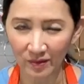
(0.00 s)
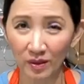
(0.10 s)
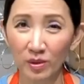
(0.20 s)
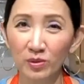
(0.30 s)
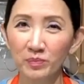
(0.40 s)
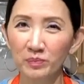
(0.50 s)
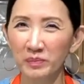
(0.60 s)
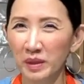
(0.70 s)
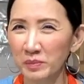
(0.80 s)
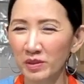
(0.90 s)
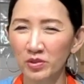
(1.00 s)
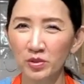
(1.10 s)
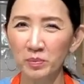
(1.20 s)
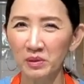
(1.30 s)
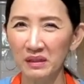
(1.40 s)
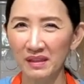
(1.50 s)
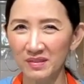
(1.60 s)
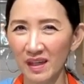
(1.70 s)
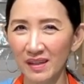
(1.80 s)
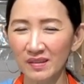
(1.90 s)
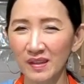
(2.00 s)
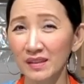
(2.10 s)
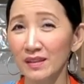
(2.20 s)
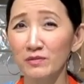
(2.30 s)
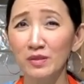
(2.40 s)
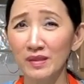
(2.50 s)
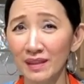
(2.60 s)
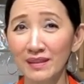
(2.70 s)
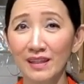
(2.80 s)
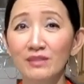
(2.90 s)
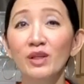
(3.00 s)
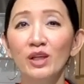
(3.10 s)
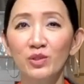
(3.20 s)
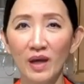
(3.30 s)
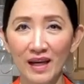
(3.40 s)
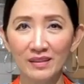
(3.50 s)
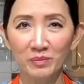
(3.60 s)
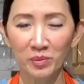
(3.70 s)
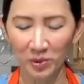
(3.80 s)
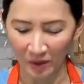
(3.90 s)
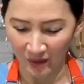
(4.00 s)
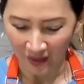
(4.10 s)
So maybe you should put less ice, and then if it's not enough, you add more.